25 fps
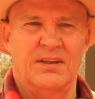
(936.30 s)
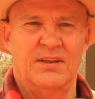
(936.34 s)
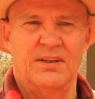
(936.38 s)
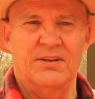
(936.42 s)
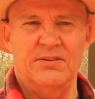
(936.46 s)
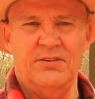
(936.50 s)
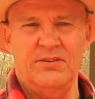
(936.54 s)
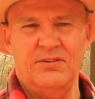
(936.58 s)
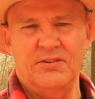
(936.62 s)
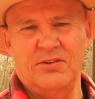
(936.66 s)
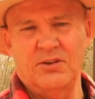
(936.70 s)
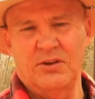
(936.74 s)

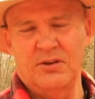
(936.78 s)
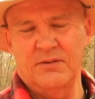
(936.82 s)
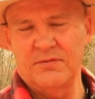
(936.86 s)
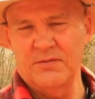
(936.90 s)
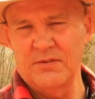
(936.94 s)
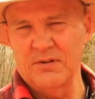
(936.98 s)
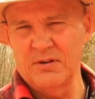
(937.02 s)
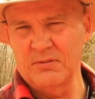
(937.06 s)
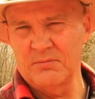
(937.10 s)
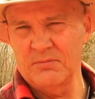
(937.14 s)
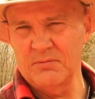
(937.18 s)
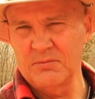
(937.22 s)
This is good
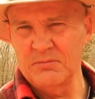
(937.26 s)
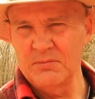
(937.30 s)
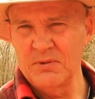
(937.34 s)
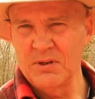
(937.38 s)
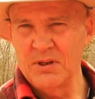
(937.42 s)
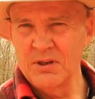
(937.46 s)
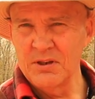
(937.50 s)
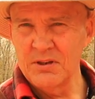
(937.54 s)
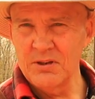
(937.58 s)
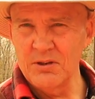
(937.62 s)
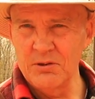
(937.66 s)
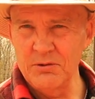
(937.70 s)
for
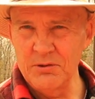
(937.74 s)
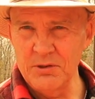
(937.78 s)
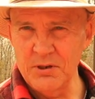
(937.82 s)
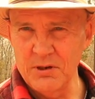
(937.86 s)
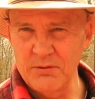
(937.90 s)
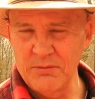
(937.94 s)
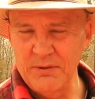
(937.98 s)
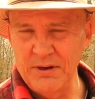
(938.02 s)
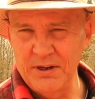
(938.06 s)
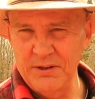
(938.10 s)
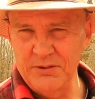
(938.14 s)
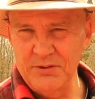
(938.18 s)
going
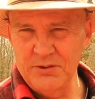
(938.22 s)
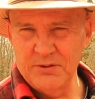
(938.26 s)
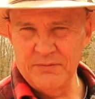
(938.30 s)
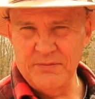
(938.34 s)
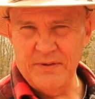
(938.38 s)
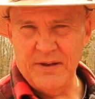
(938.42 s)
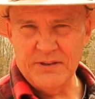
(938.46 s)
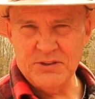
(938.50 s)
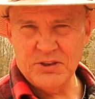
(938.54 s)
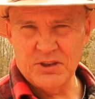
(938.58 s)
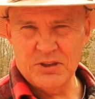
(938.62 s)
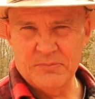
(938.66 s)
around your
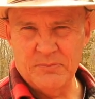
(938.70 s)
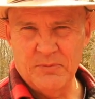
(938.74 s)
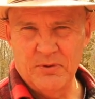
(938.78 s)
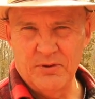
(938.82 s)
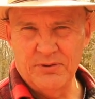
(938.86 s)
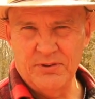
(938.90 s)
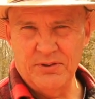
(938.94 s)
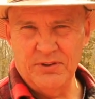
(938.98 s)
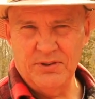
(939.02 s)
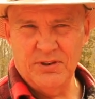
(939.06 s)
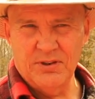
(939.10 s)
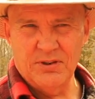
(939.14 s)

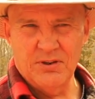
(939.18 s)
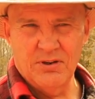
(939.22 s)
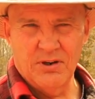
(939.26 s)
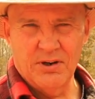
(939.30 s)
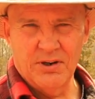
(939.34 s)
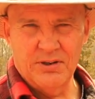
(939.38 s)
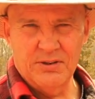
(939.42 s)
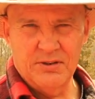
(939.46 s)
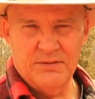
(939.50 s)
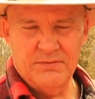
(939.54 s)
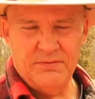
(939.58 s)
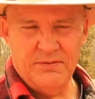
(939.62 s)
vegetables in the
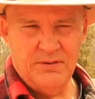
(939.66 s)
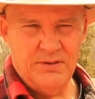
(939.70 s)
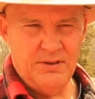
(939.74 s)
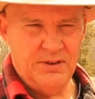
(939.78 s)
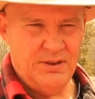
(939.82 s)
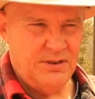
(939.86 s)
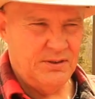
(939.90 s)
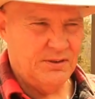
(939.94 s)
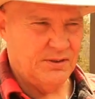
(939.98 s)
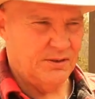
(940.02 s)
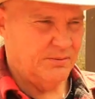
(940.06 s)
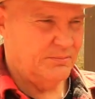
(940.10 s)
garden if you
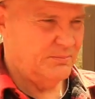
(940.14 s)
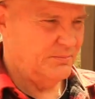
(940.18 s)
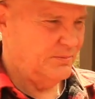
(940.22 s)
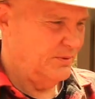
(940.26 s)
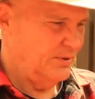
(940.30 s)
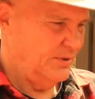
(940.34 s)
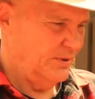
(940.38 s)
need to